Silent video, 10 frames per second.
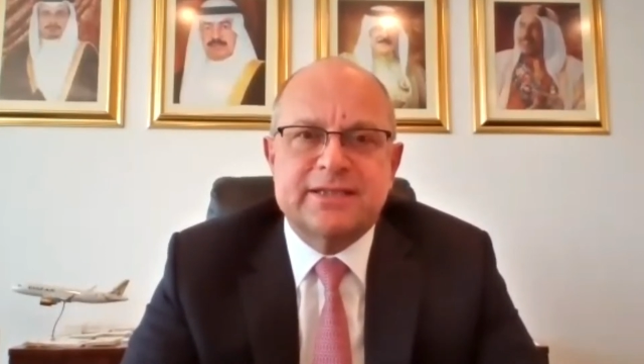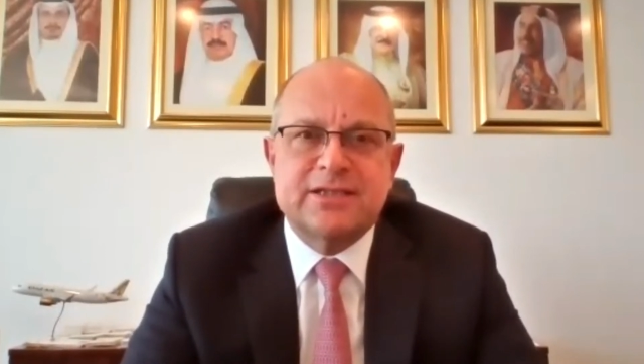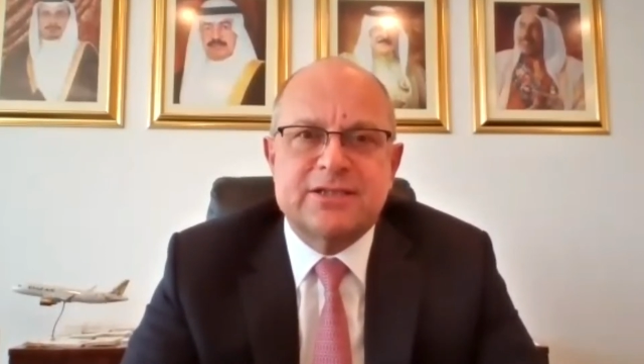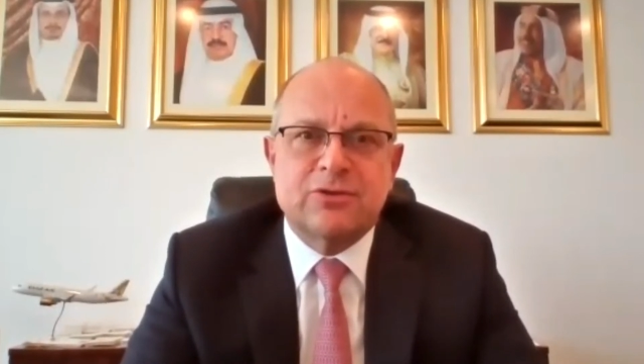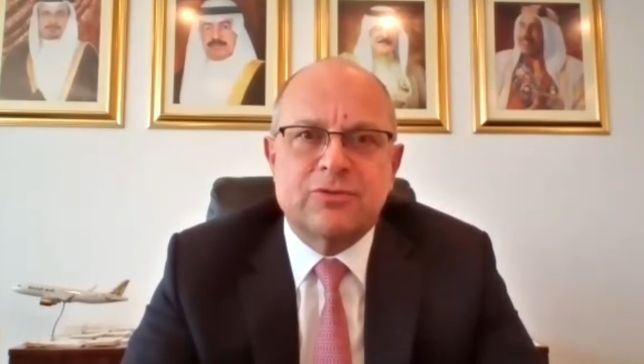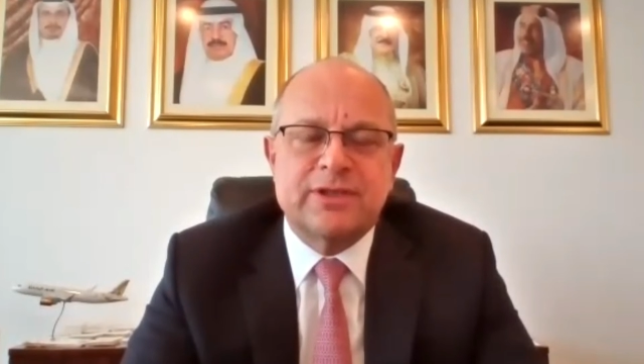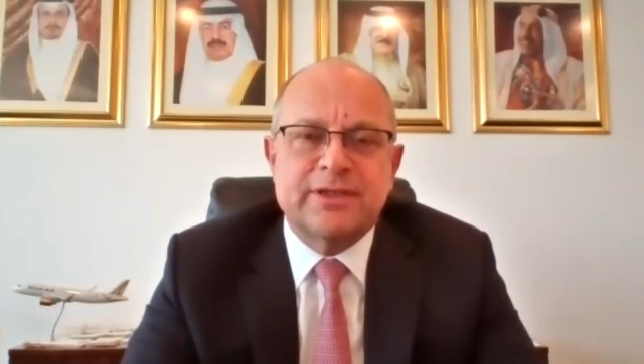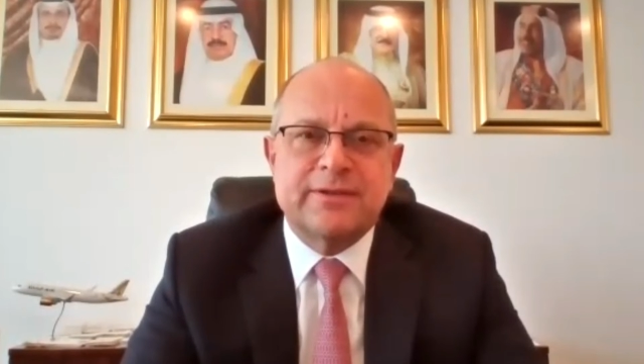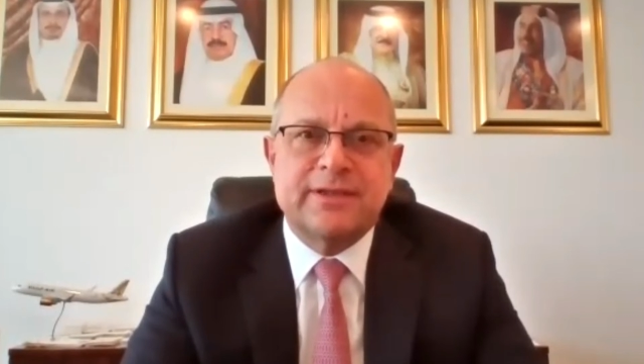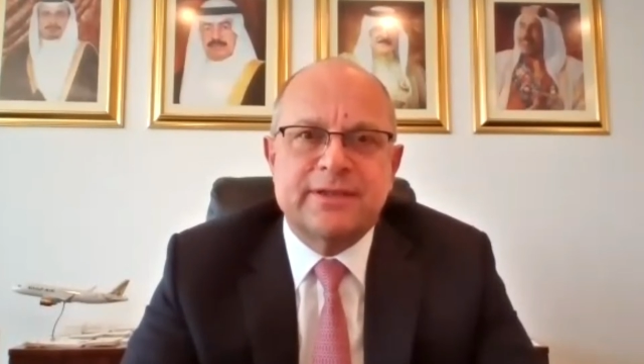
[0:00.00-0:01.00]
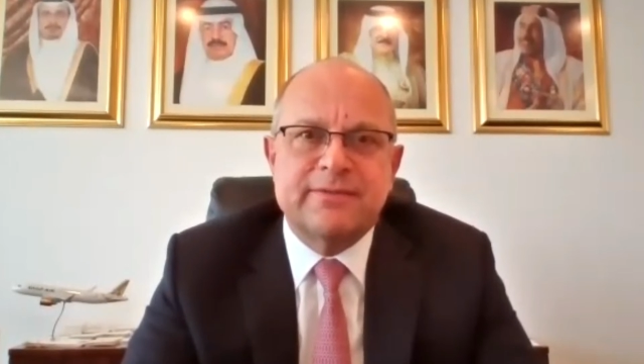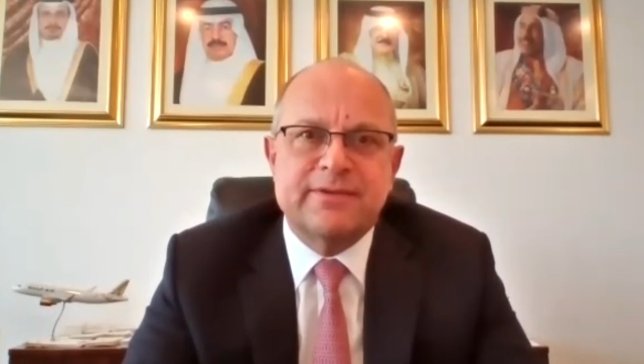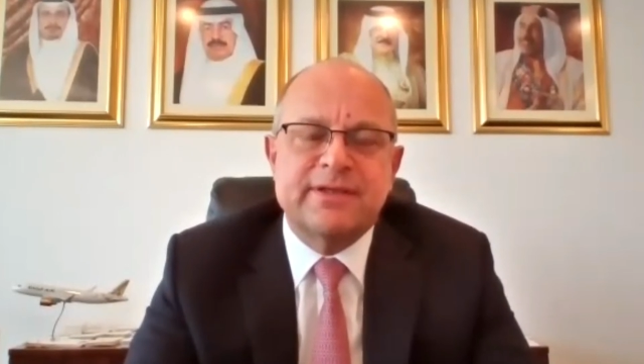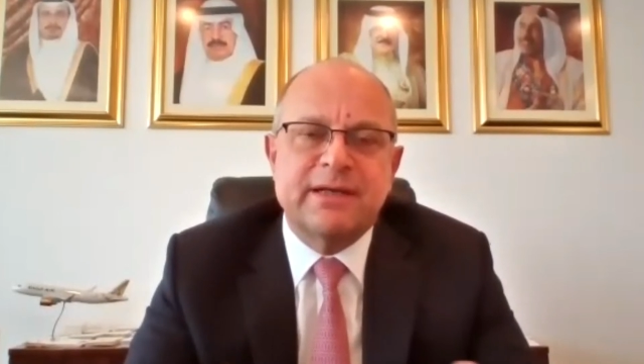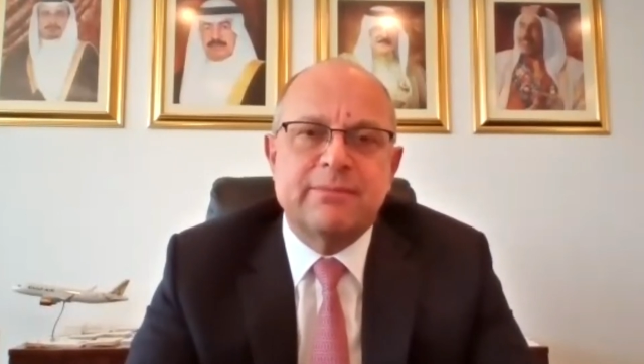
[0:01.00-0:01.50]
so
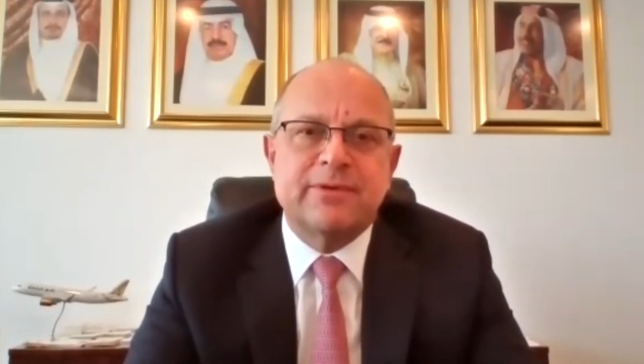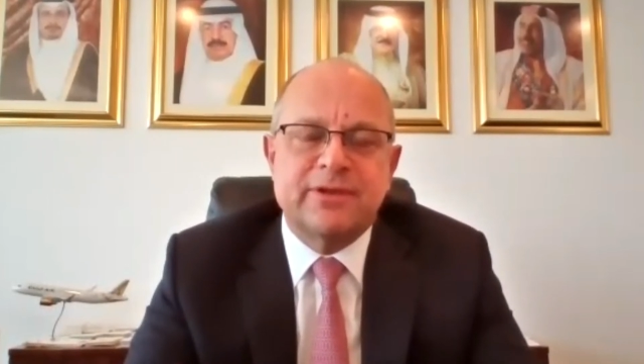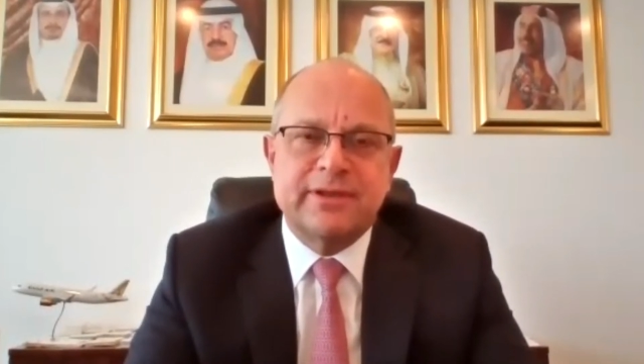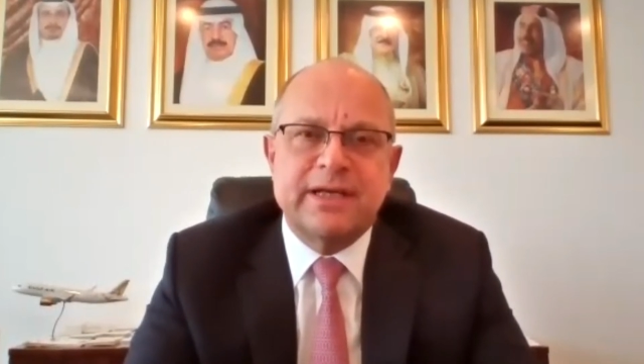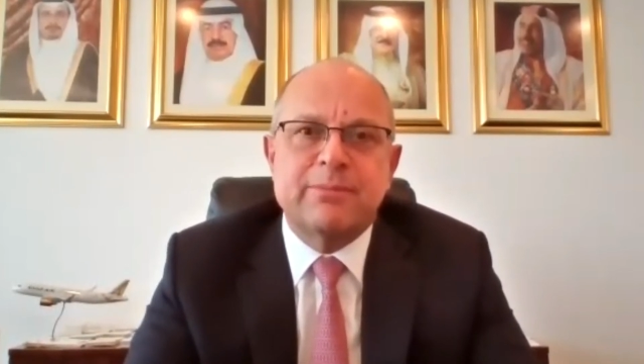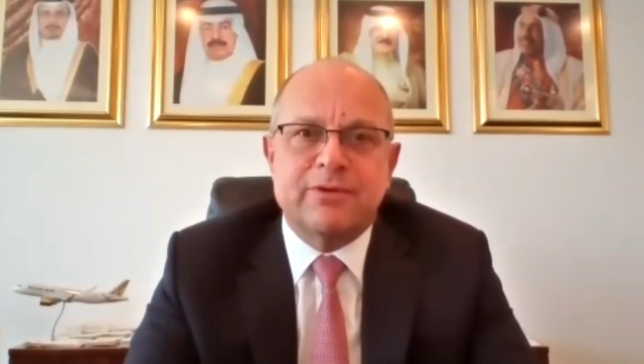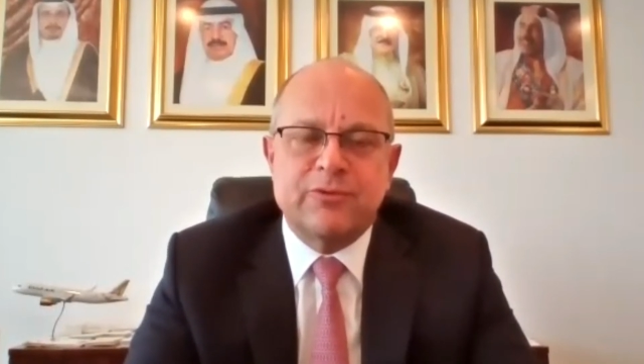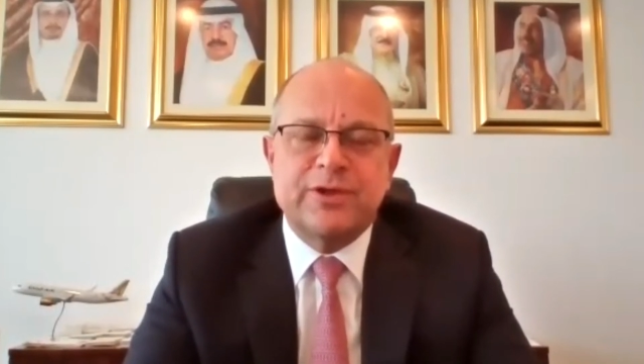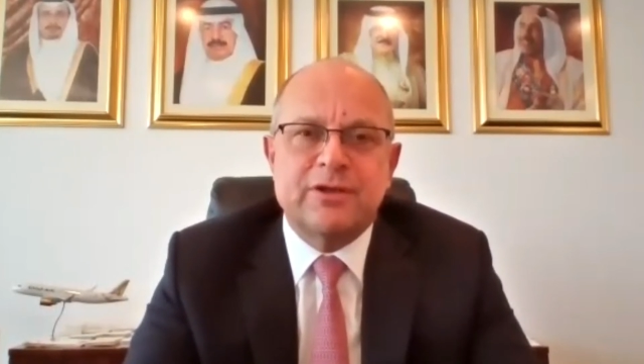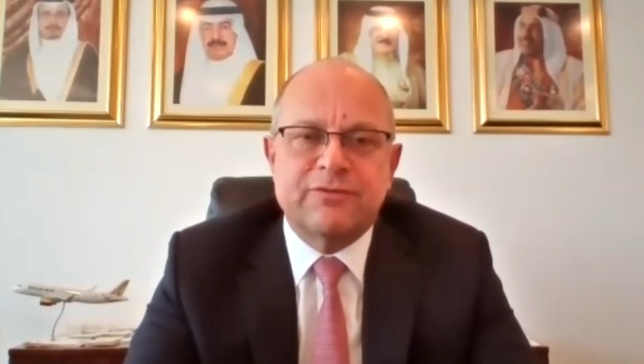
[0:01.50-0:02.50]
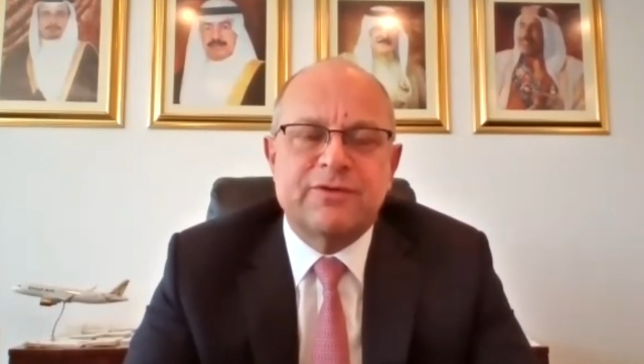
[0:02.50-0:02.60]
the number really of